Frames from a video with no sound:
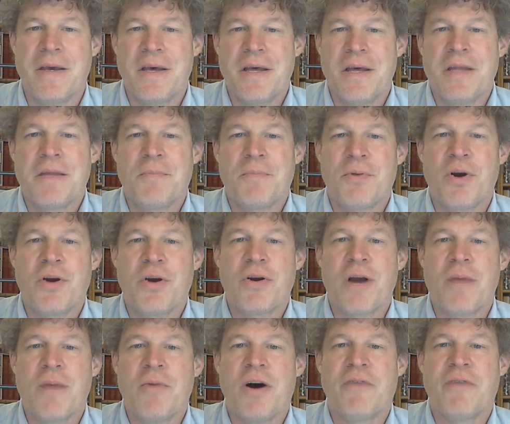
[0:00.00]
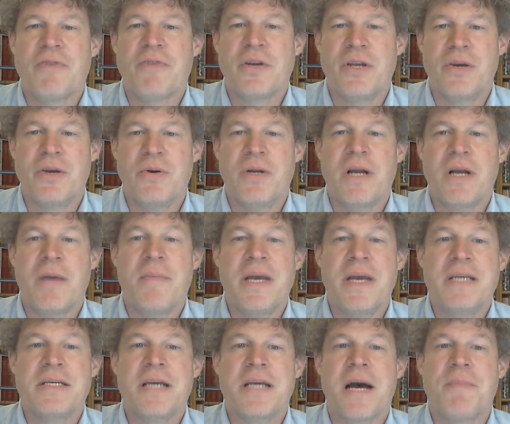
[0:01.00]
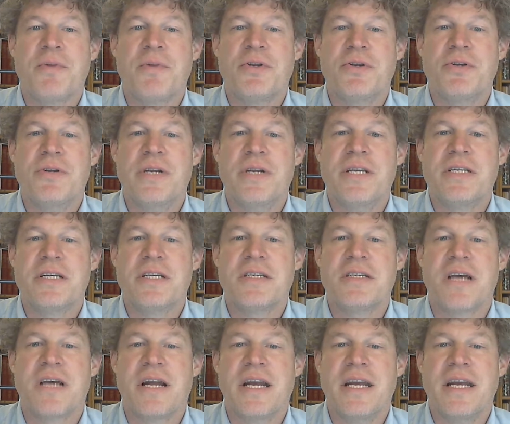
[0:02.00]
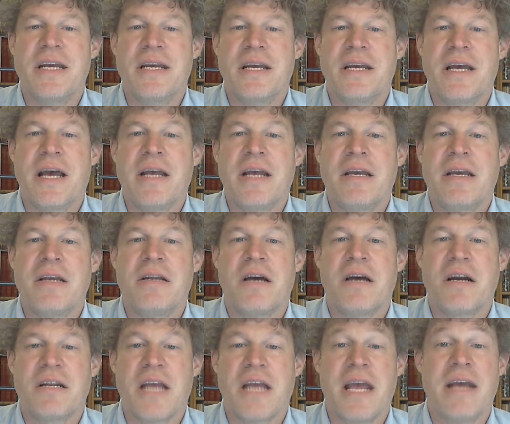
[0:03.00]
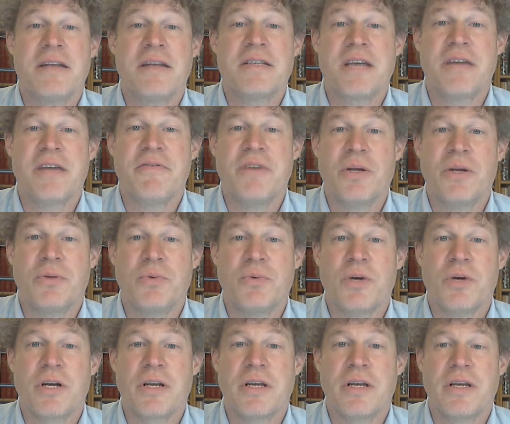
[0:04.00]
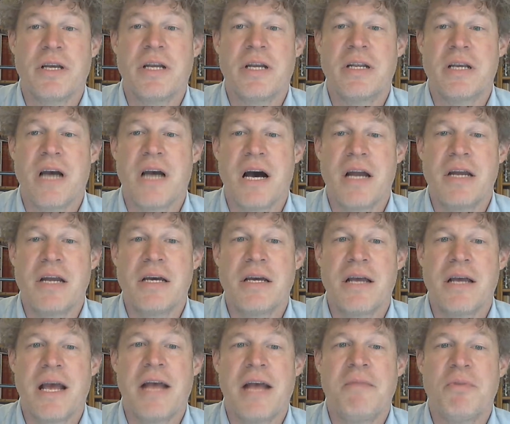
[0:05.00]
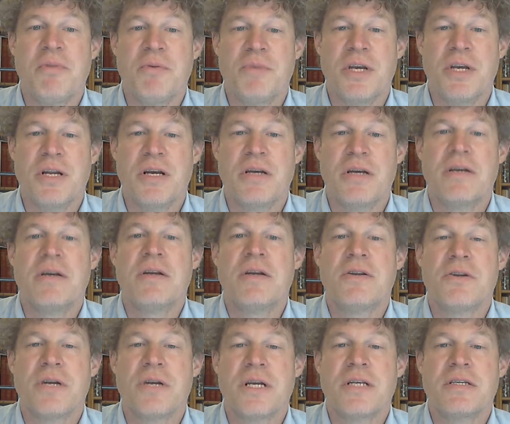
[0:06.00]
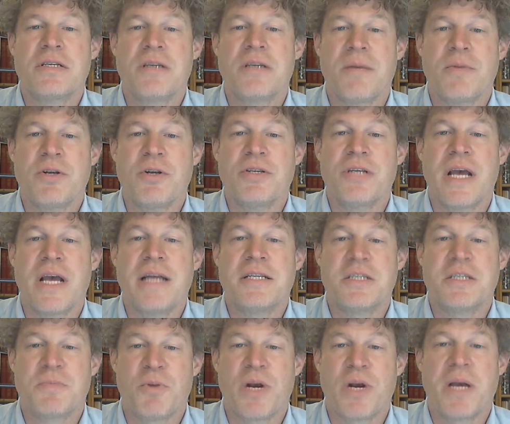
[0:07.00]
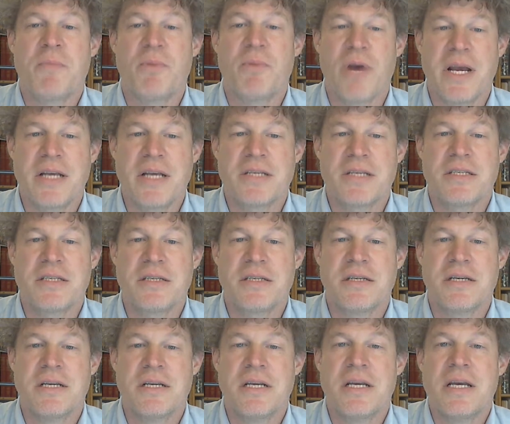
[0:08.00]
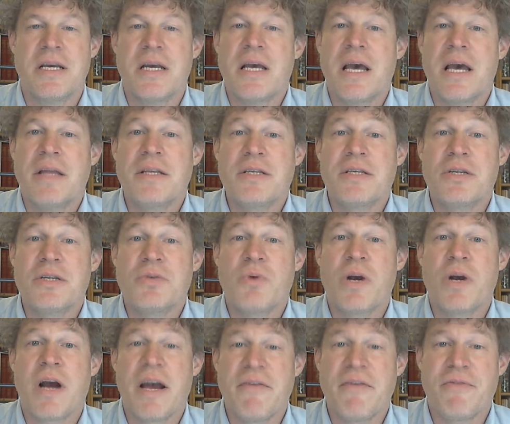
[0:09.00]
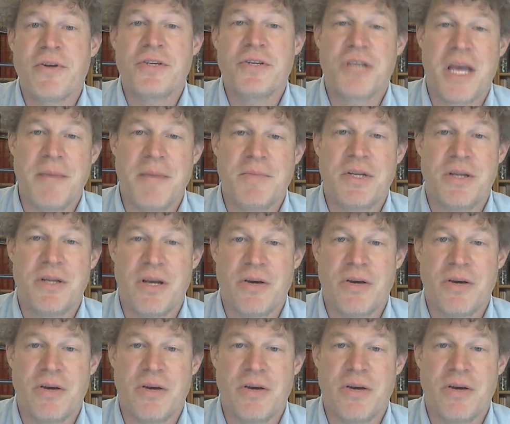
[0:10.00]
The program offered Ewan amazing opportunities to study and conduct hands-on fieldwork in Ghana and Bermuda during summers and spring breaks. And this is where I first came to know